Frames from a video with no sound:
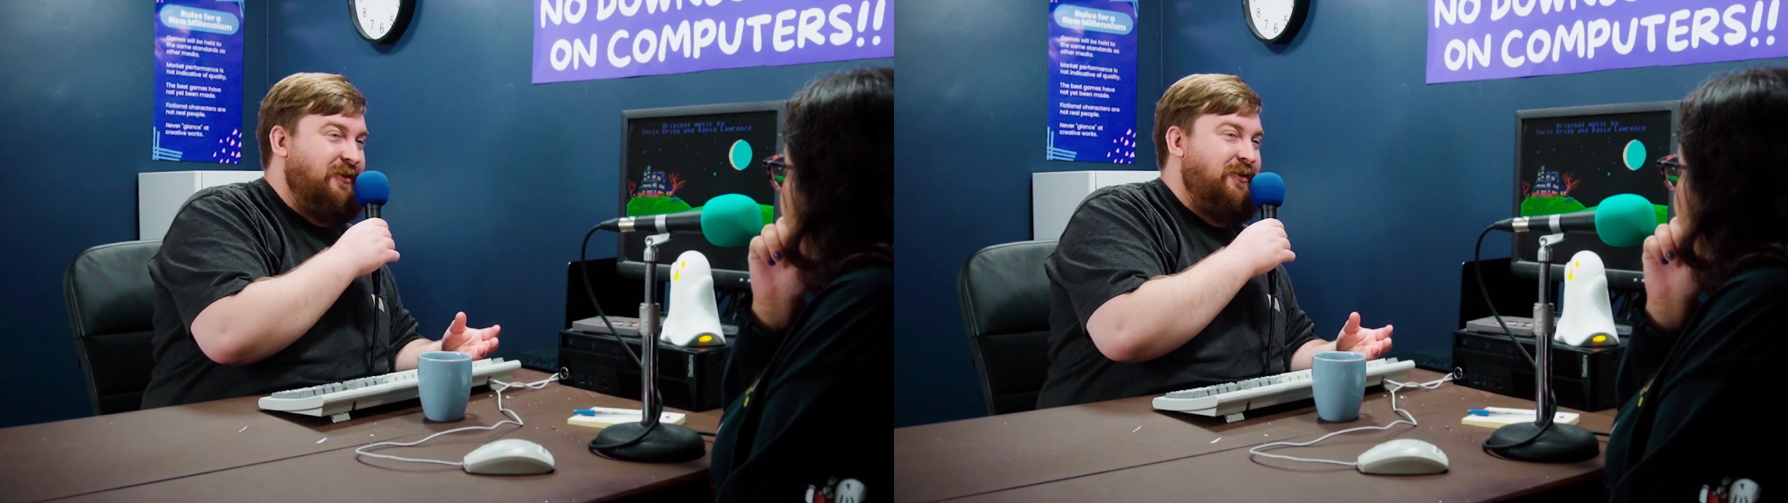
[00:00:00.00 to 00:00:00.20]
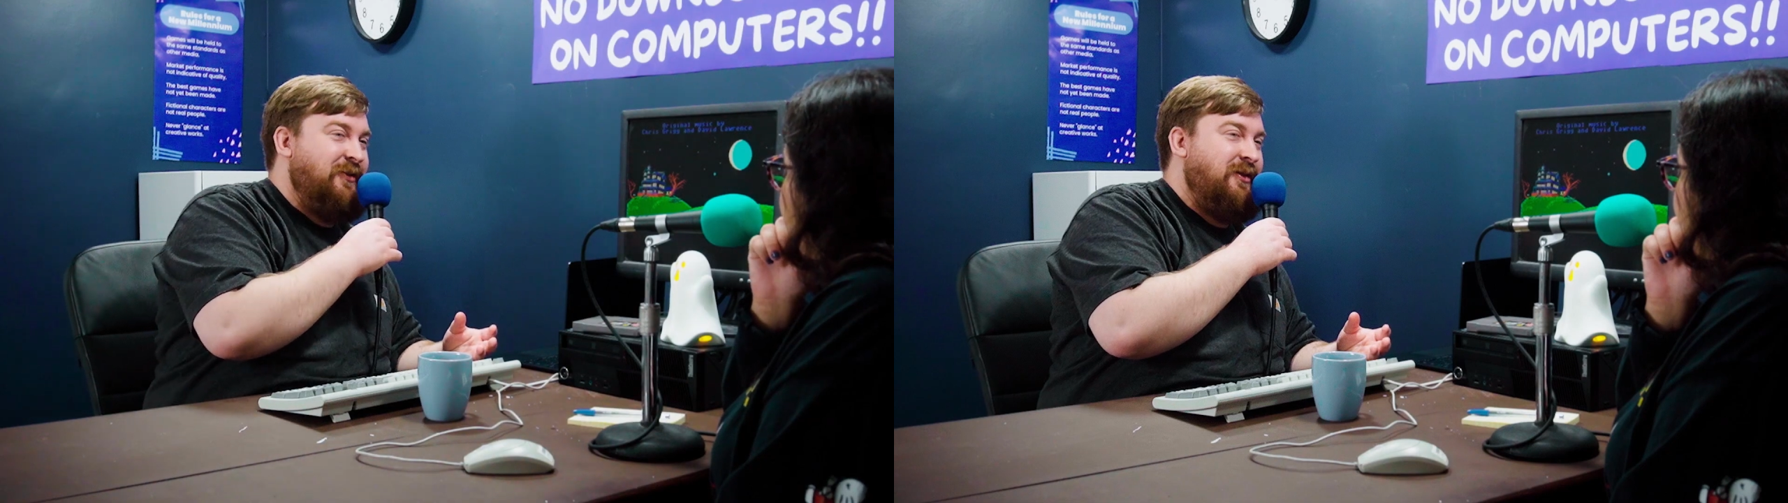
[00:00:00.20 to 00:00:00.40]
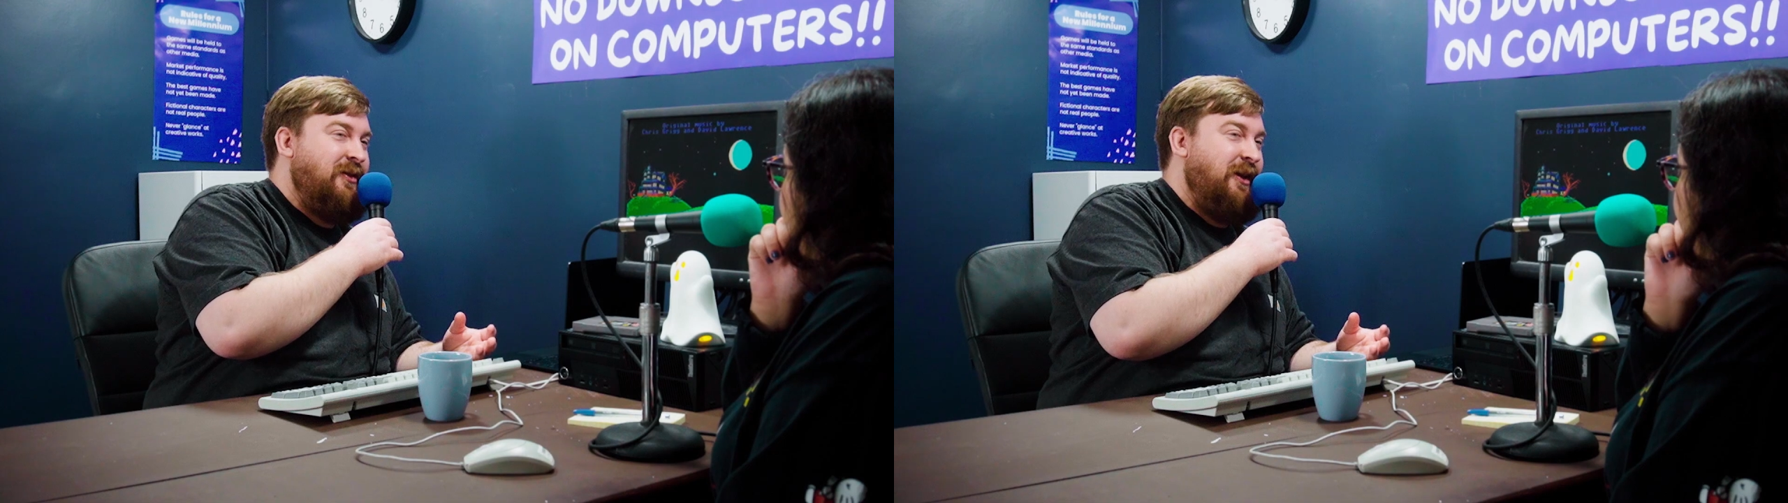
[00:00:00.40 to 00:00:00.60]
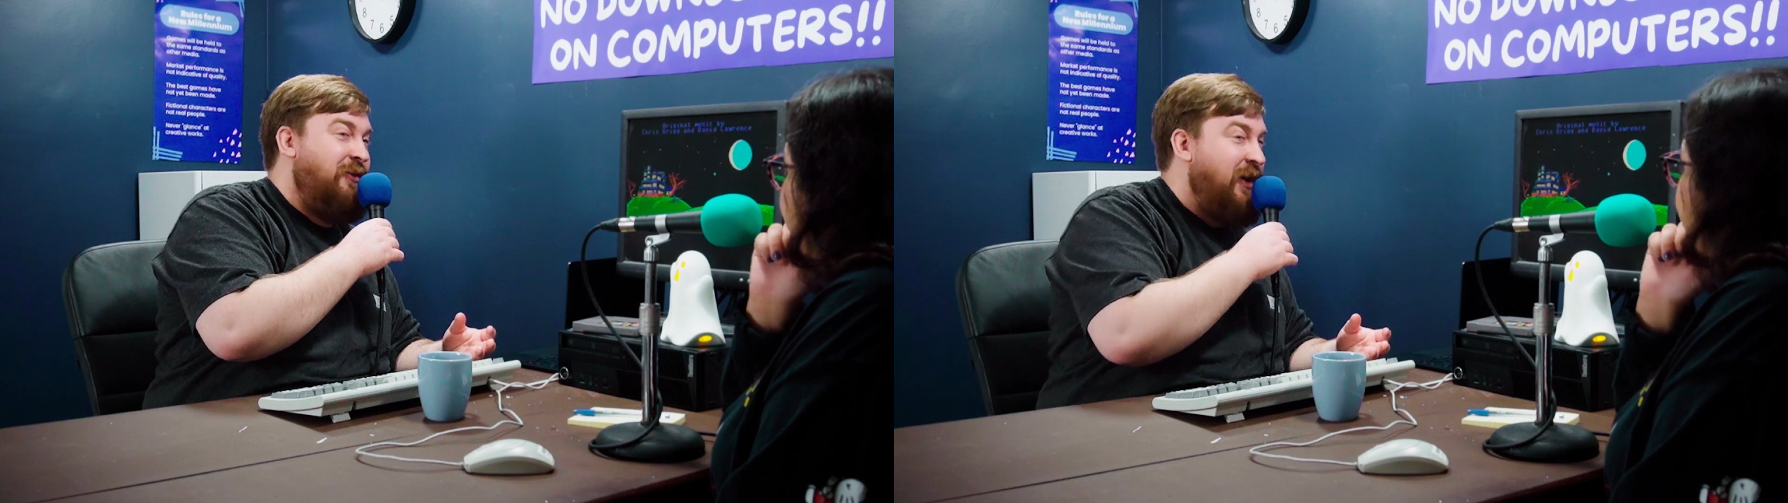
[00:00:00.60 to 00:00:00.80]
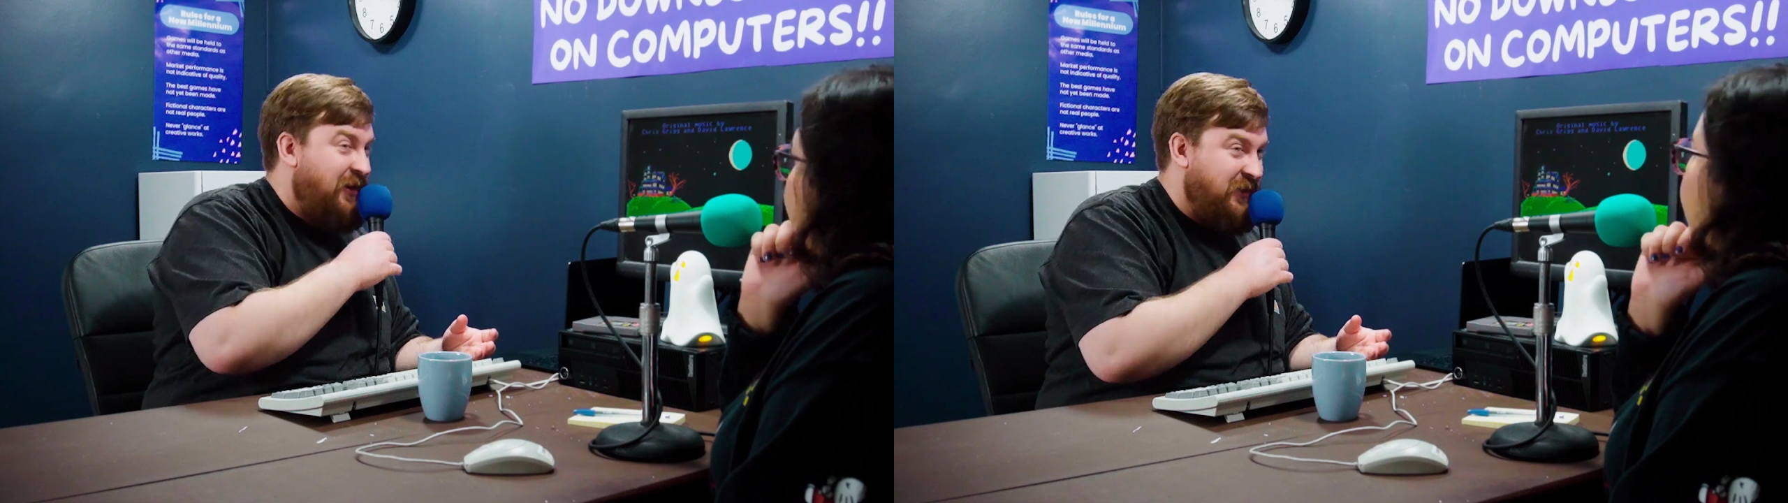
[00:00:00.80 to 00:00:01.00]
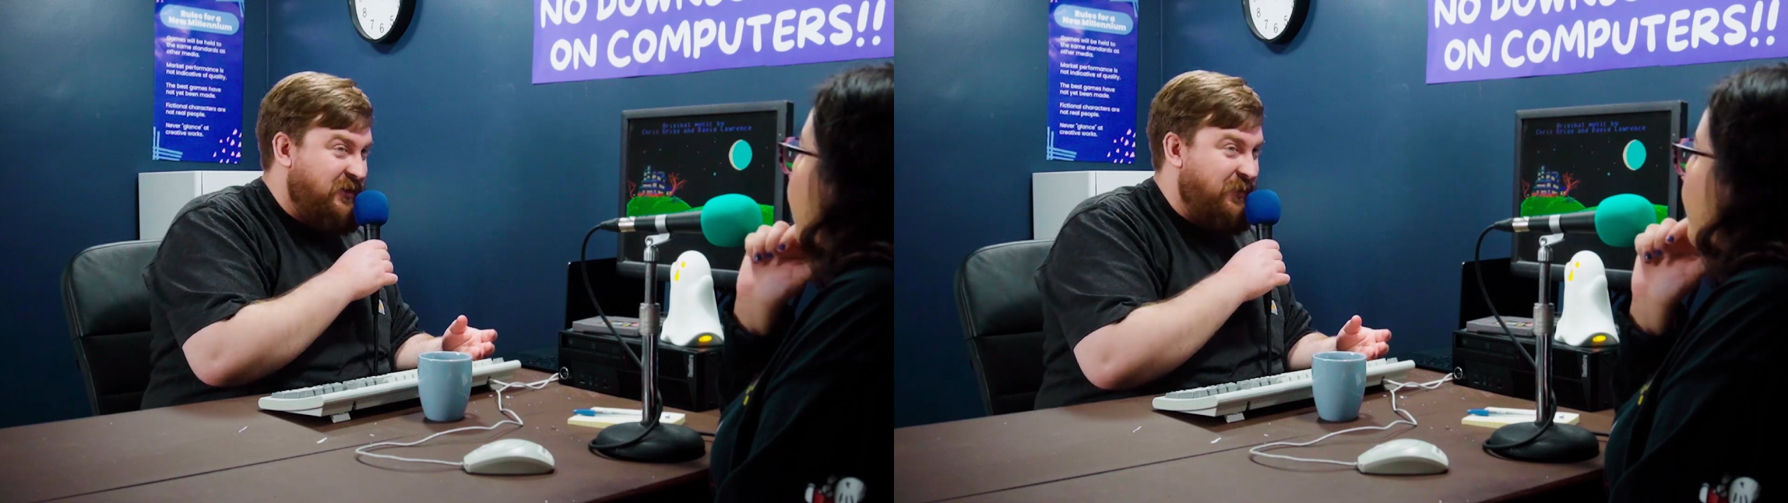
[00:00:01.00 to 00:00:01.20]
of the effect of this